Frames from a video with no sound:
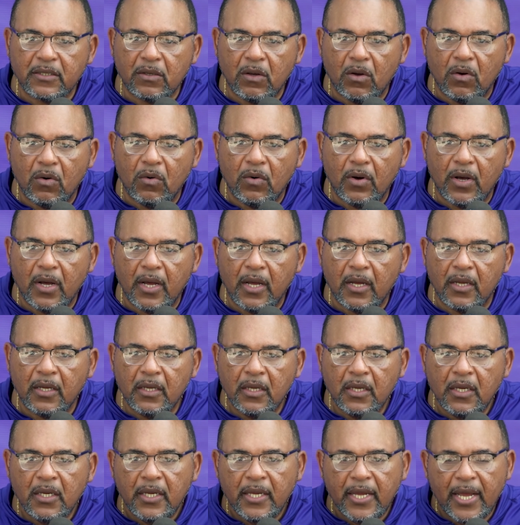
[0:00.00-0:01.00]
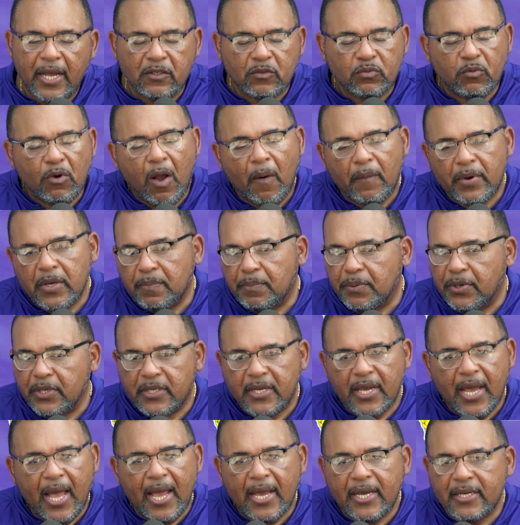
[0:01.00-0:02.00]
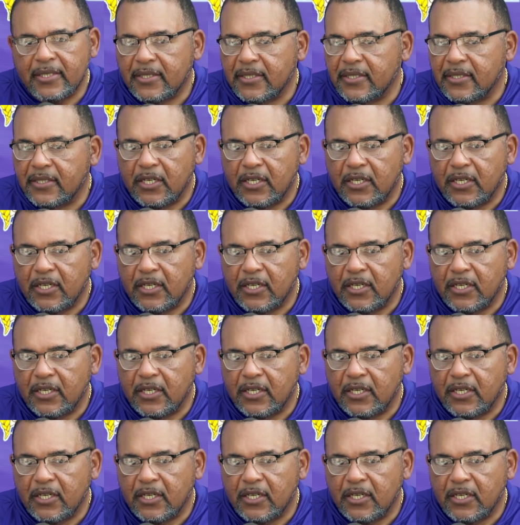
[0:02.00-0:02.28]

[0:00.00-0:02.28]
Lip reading: So that's why we put guys